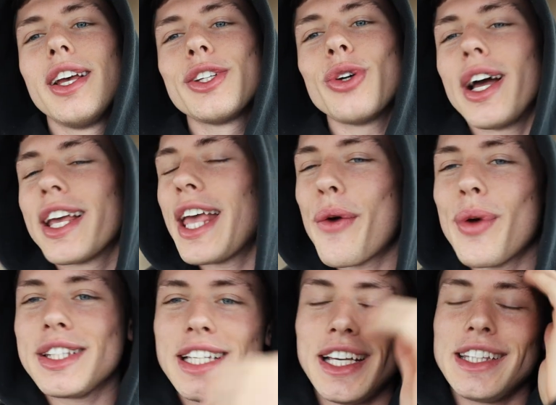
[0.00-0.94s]
So I can't
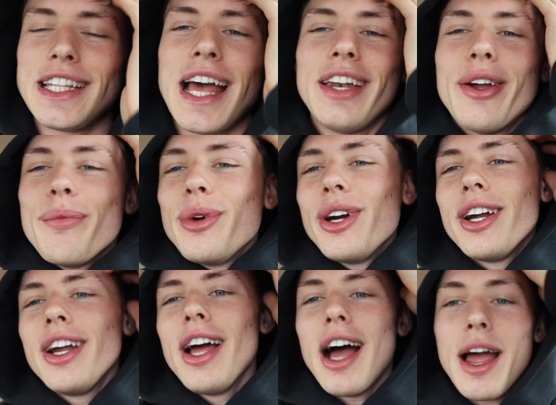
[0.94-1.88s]
wait to hit that number.